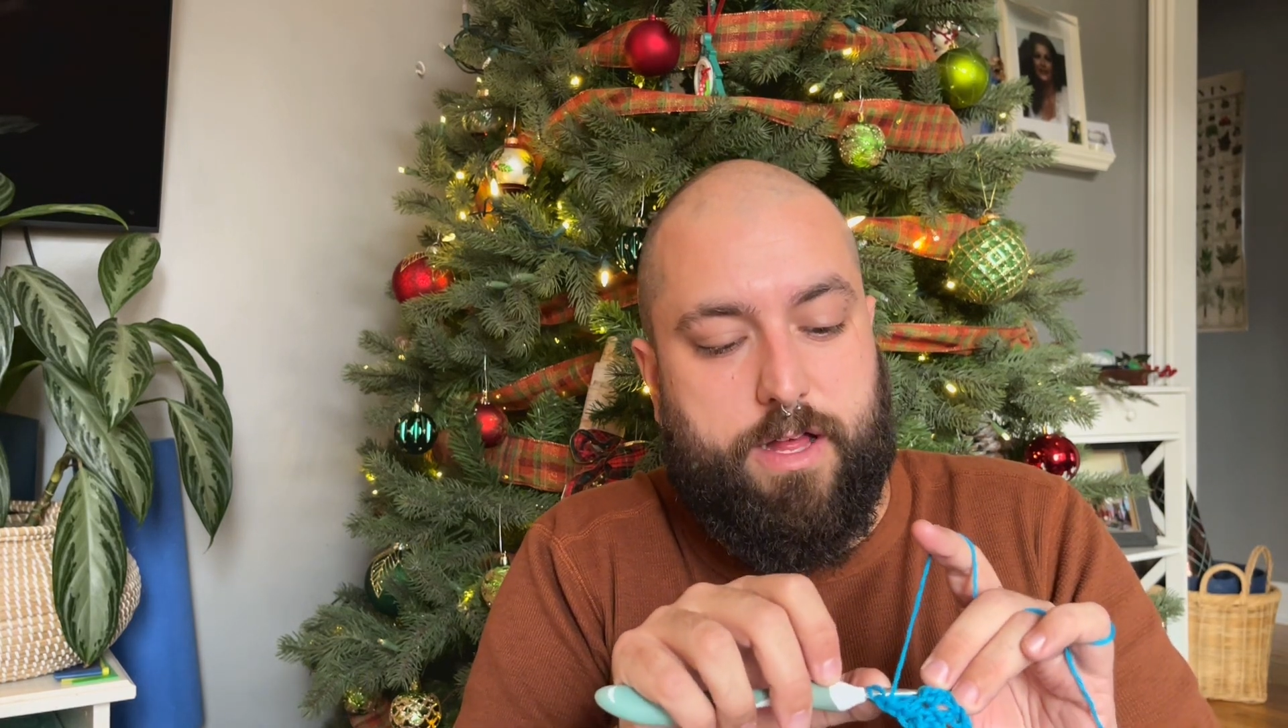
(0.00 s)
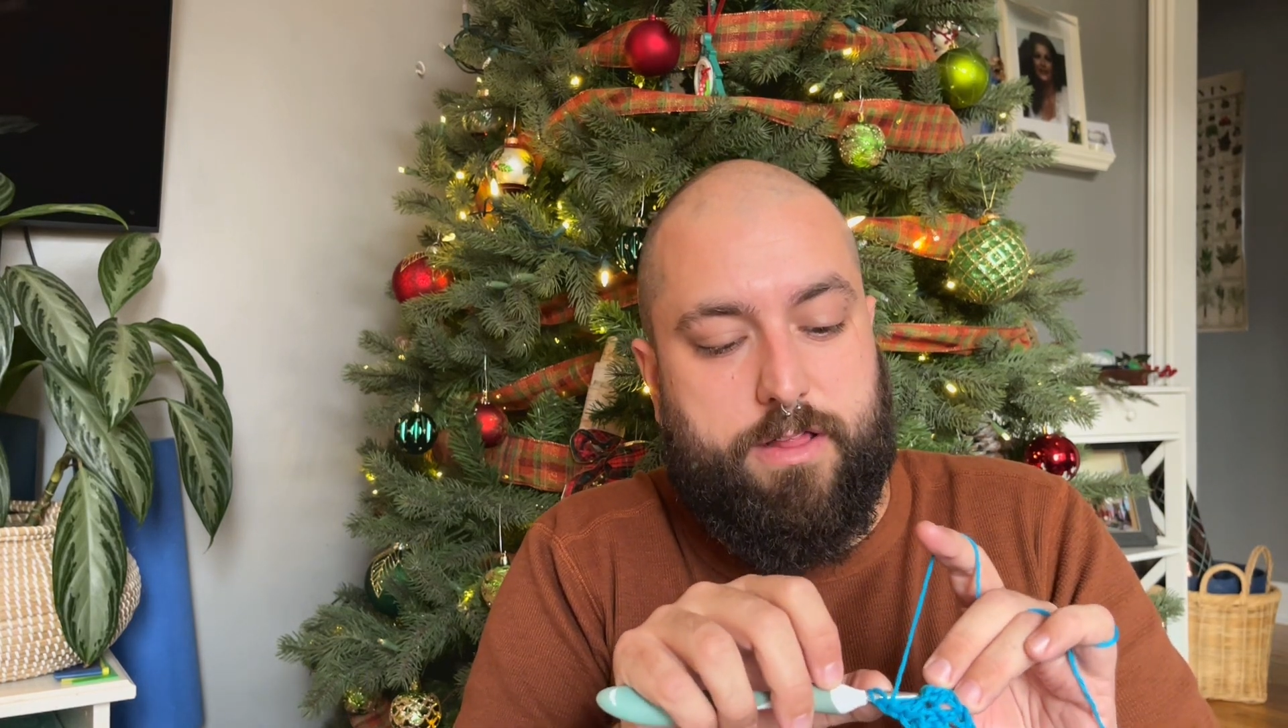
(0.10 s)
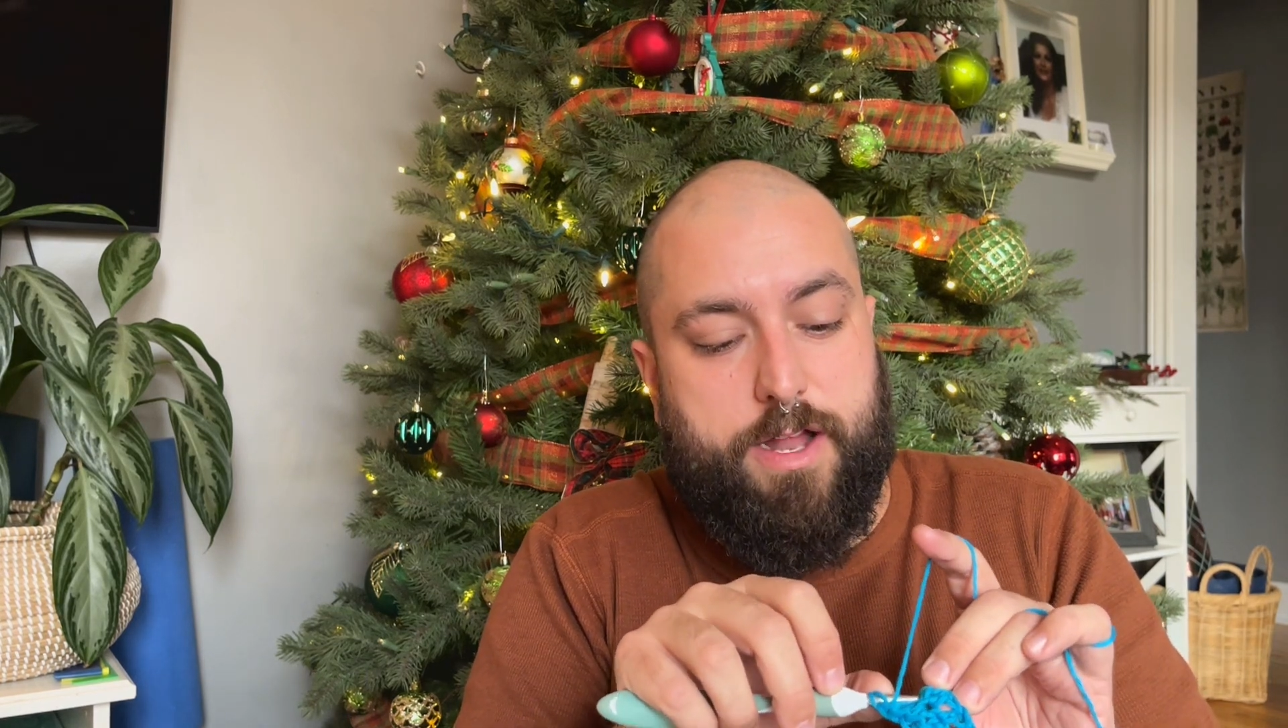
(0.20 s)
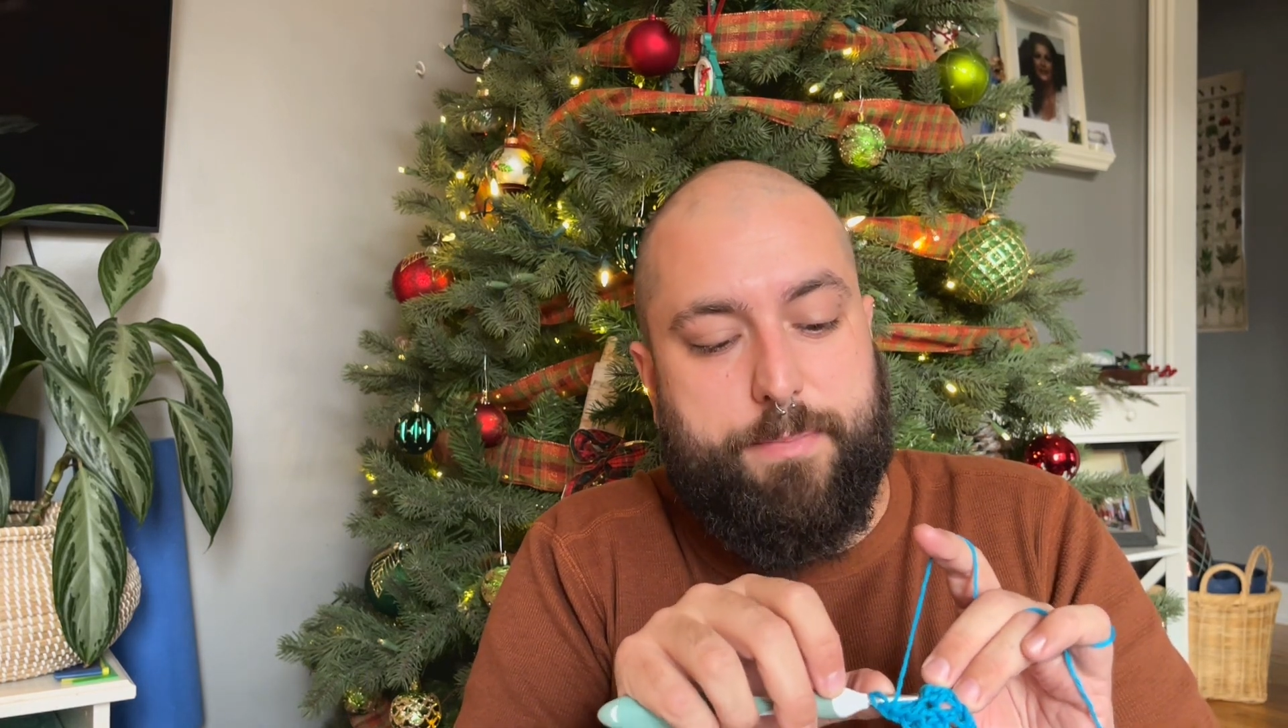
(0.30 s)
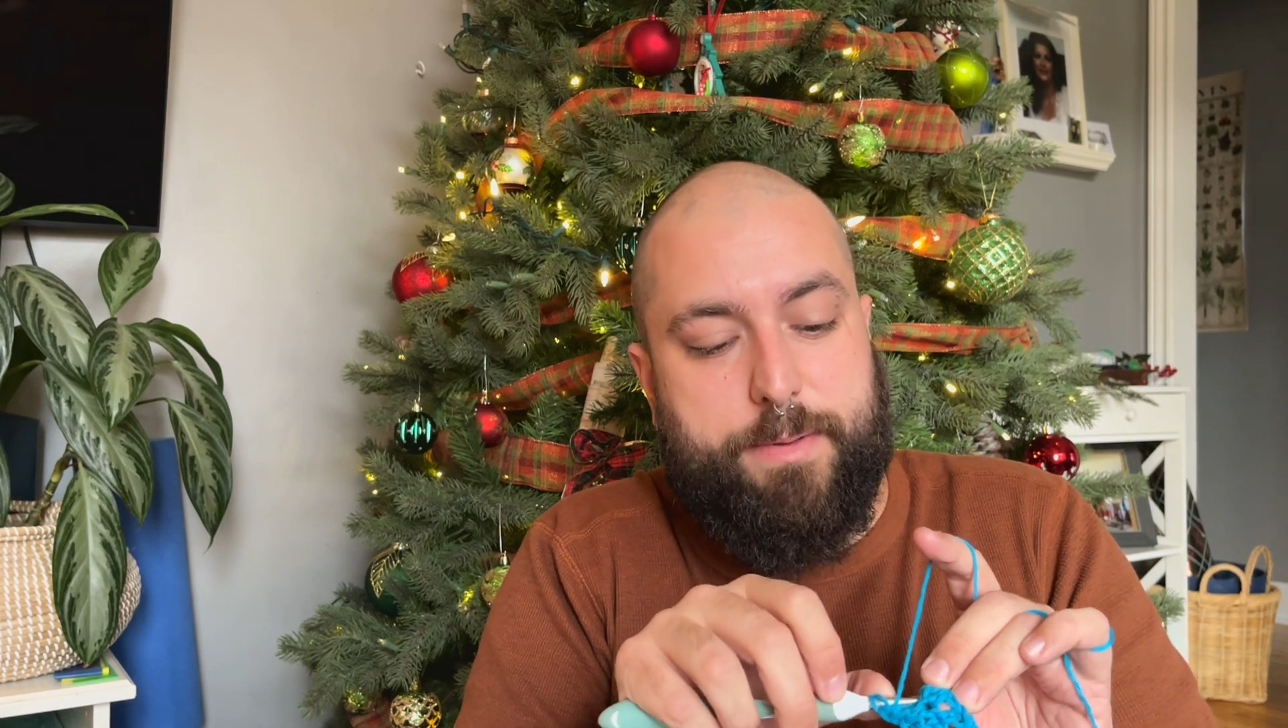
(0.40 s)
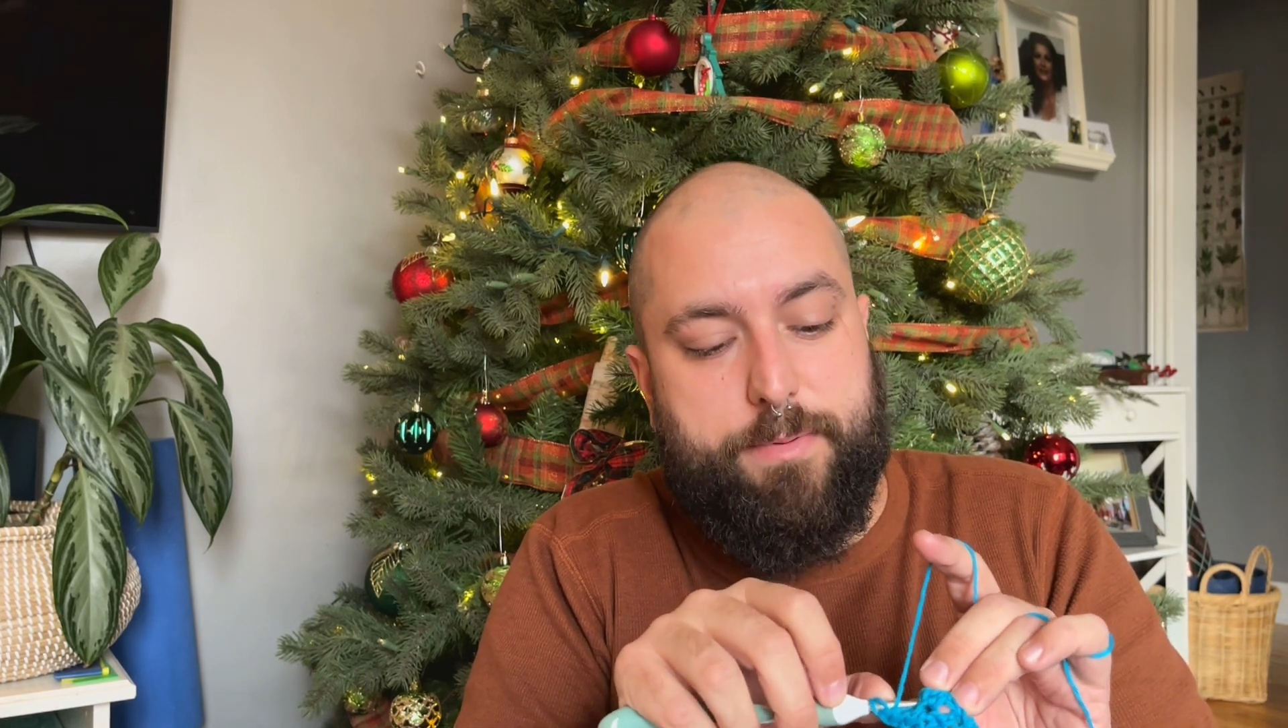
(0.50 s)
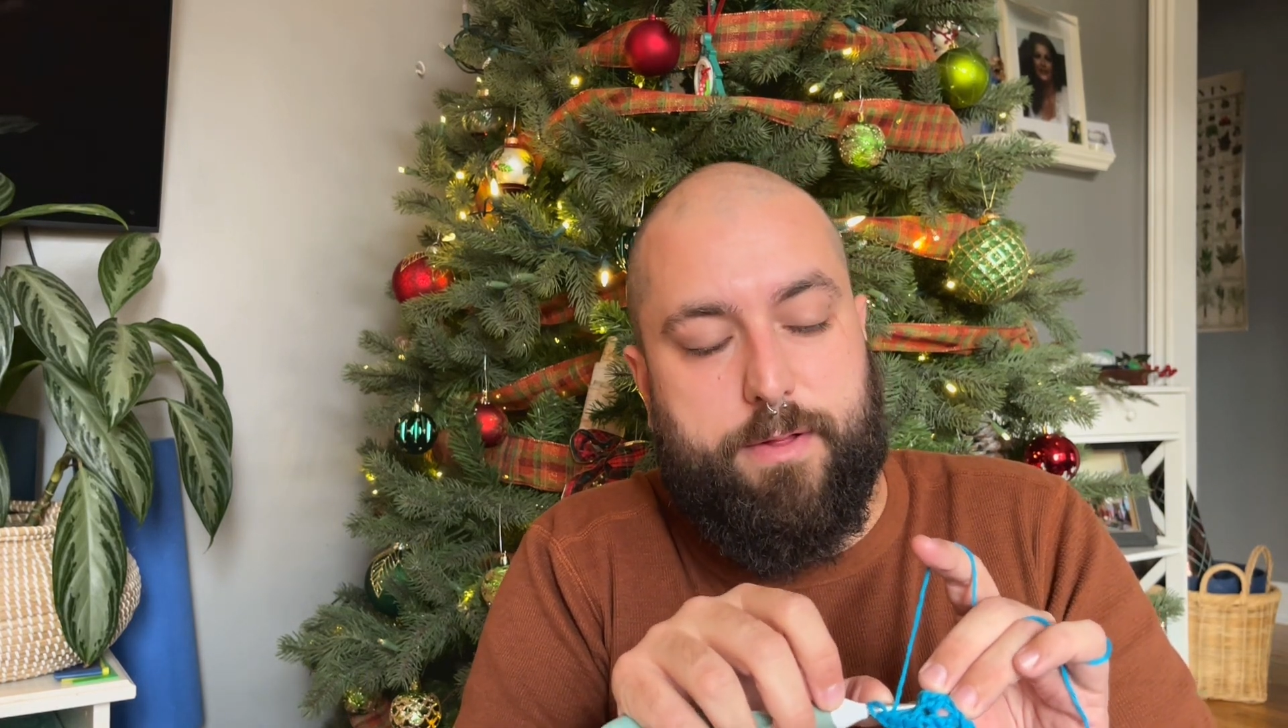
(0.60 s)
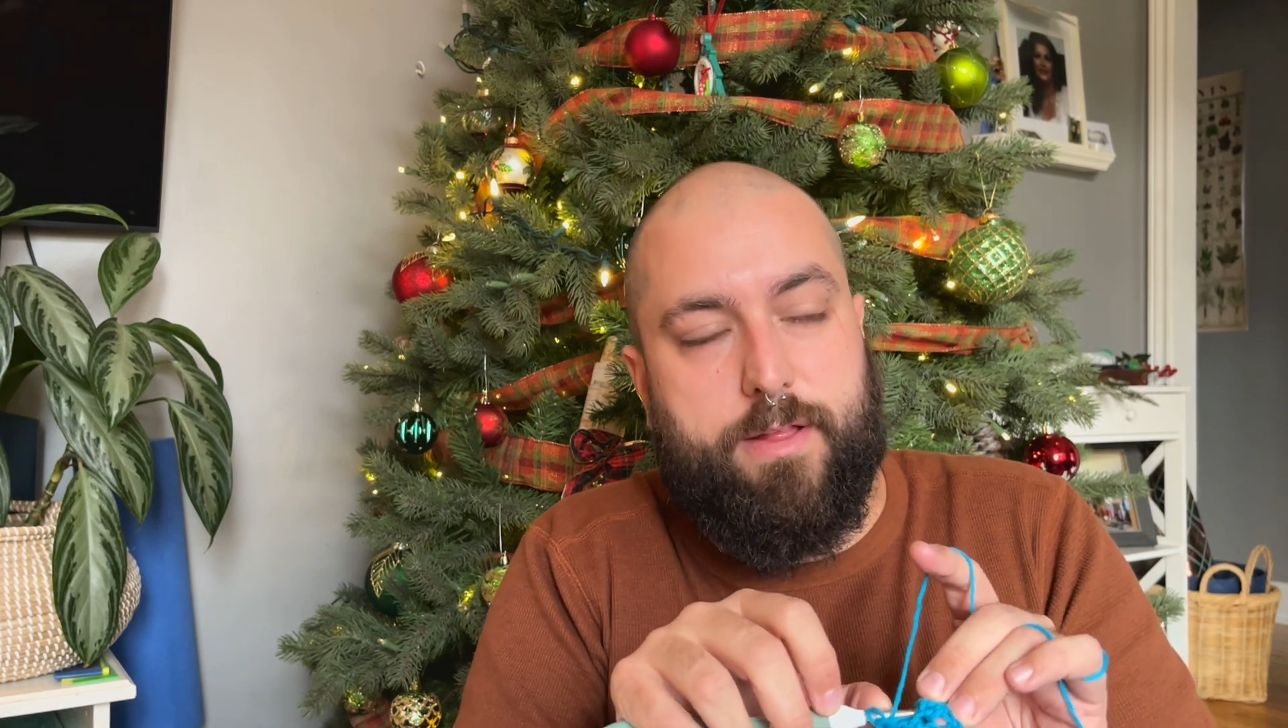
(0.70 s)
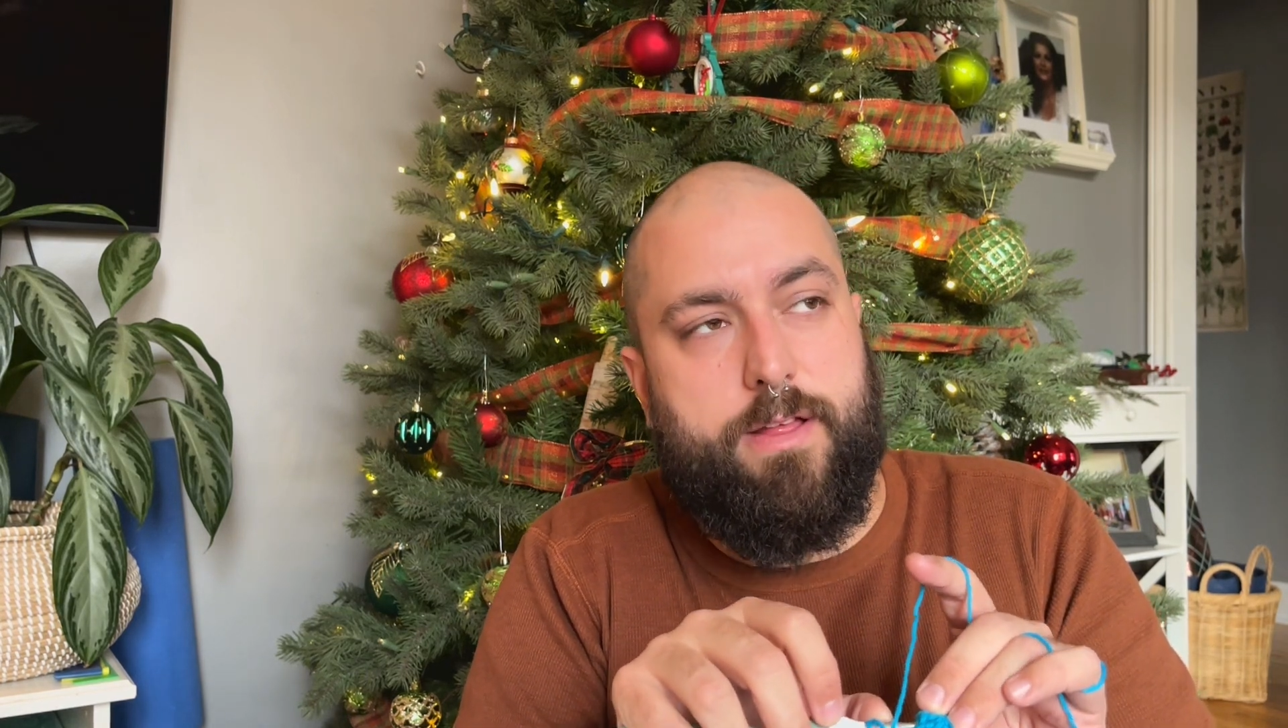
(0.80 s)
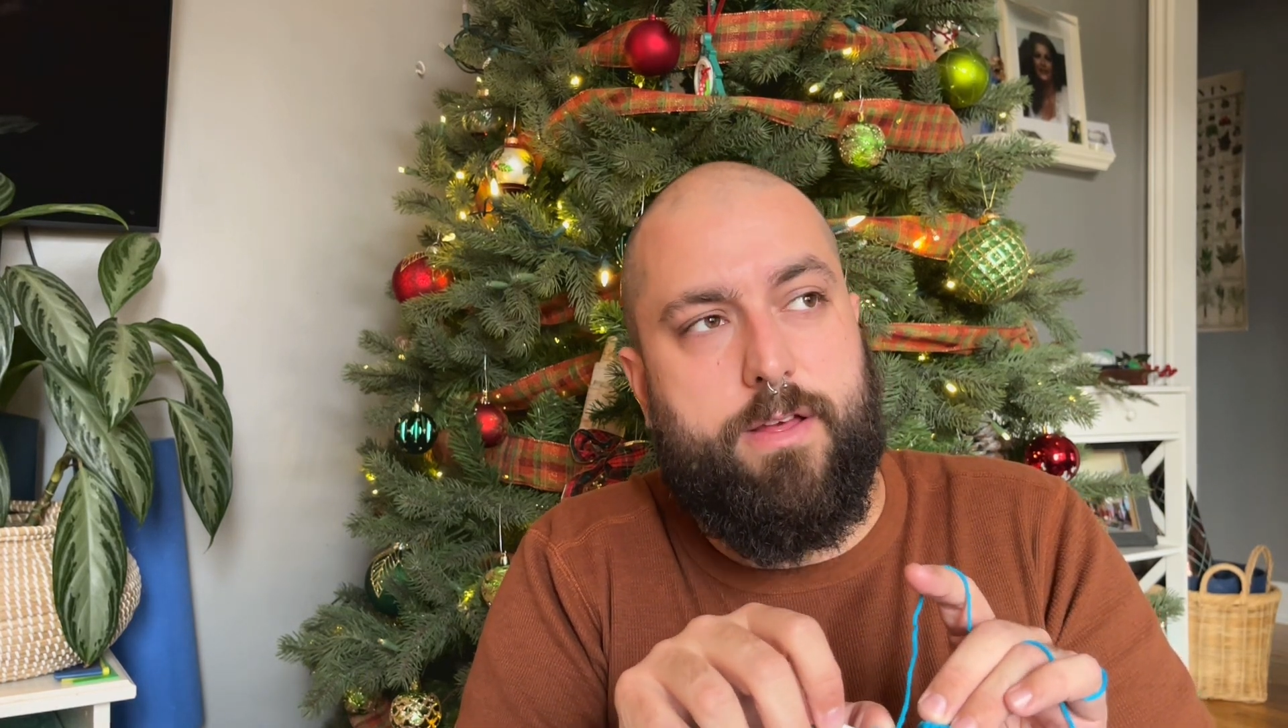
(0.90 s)
a lot of
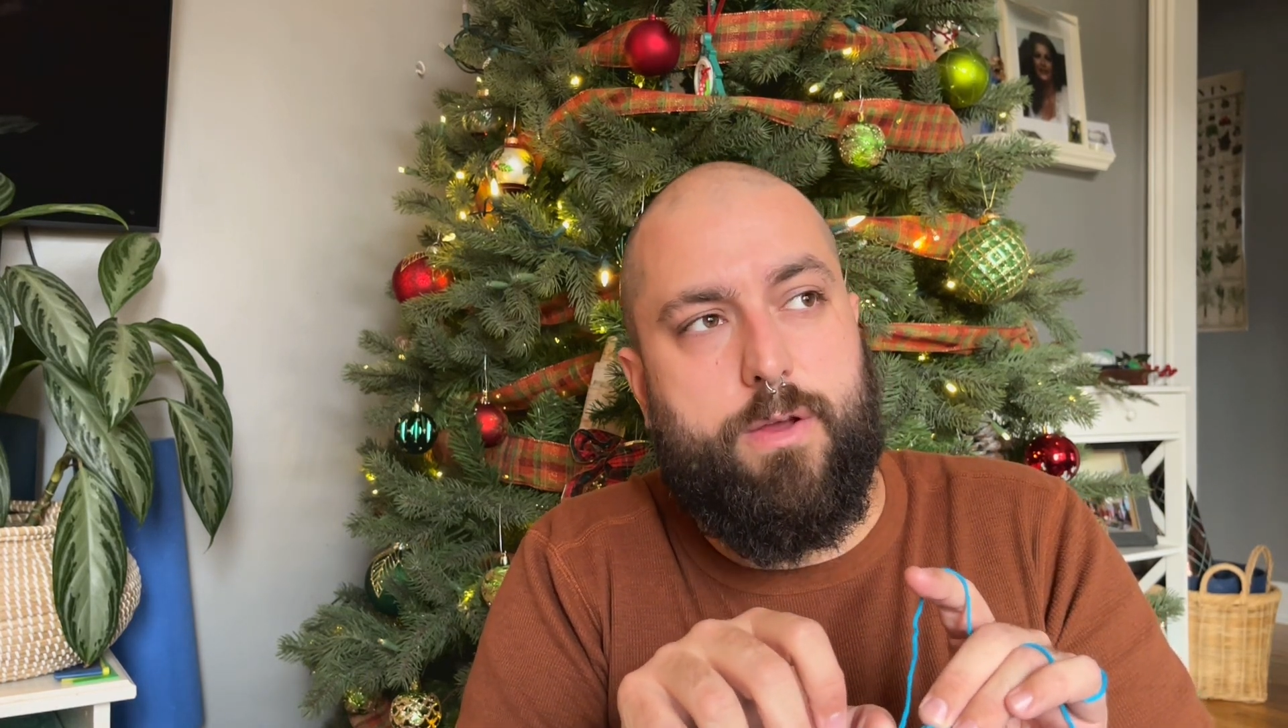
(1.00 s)
people